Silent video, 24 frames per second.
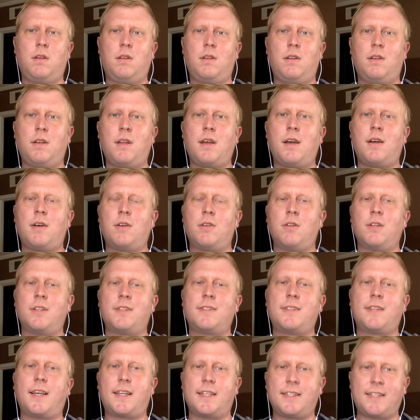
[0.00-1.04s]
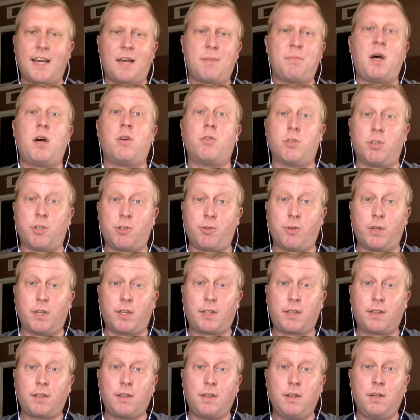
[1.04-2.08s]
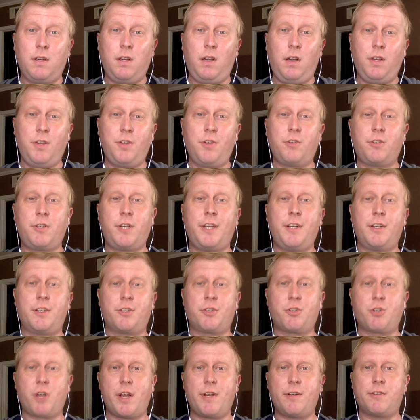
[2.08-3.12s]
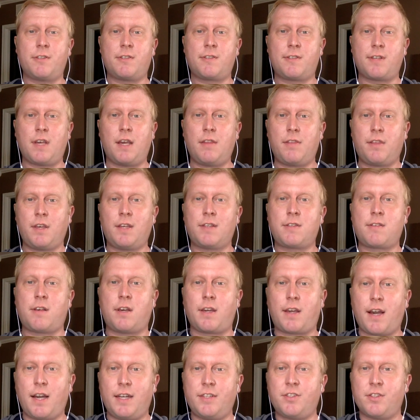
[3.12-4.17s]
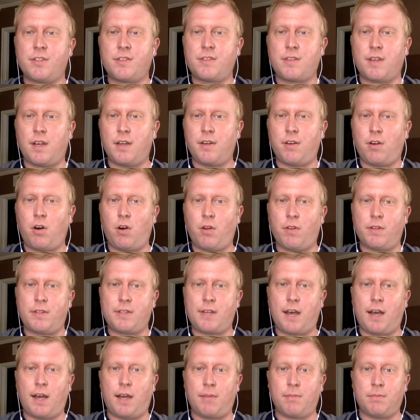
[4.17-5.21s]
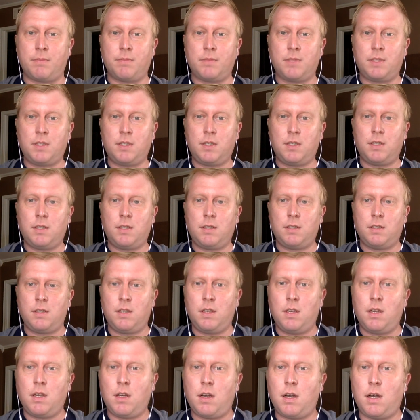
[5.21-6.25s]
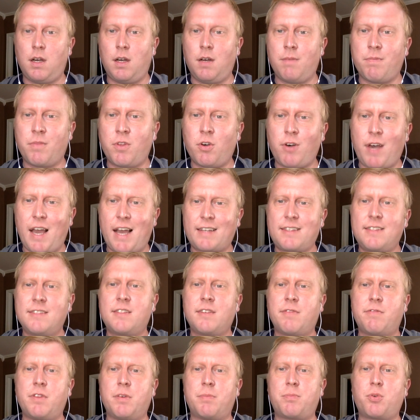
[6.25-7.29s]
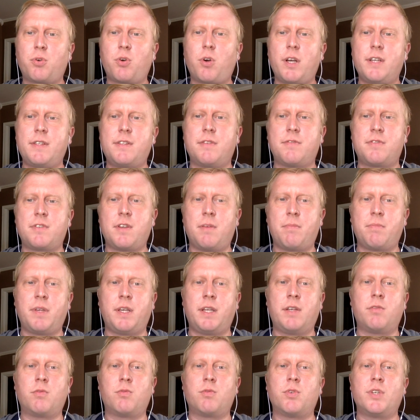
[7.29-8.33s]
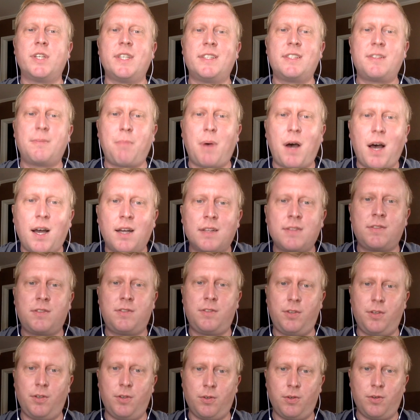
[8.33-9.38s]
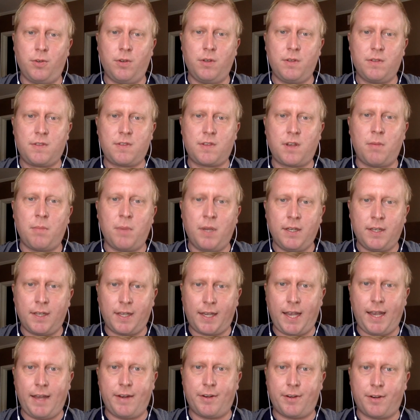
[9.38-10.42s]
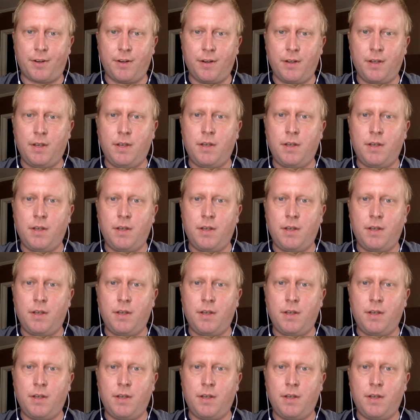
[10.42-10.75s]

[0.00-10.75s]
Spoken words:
Now let's take a time out real quick. You'll hear traders say things like I just said all the time. They'll act as if the price of something responds to some indicator.